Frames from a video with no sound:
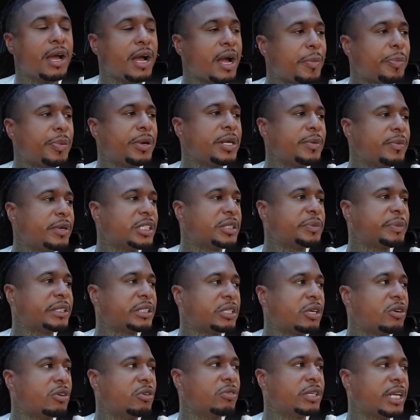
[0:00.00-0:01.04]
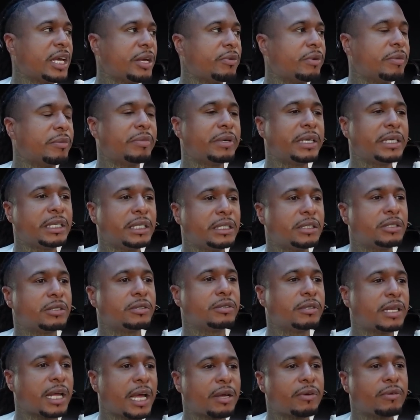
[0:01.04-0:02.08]
I pretty much spent the whole day with Brittany
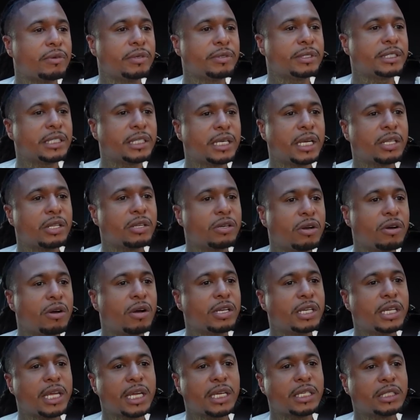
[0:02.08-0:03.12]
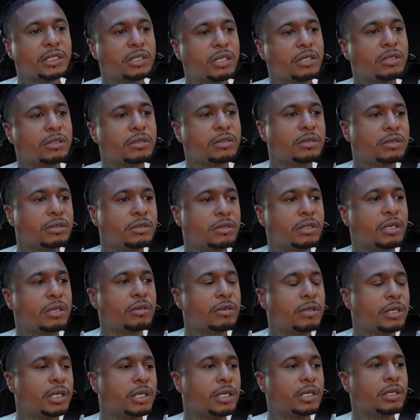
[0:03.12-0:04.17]
too. Like we was together all day, so
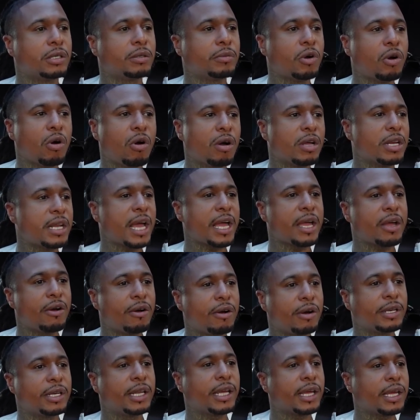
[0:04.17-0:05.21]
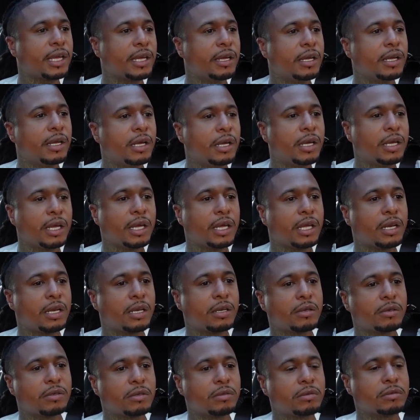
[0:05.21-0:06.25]
uh, all night, all day. And
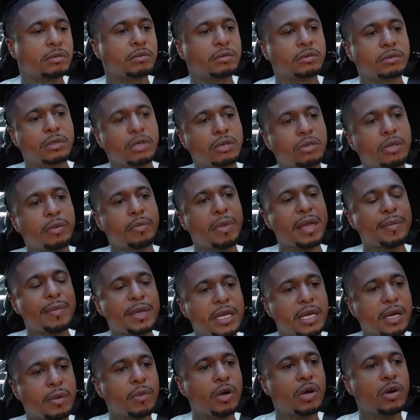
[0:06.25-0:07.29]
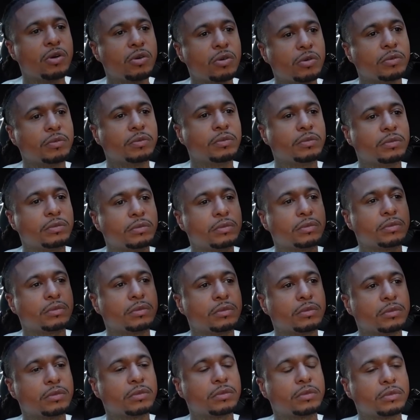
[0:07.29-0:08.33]
you know, baby come home.
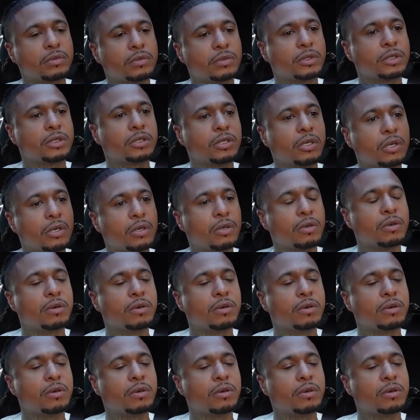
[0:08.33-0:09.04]
So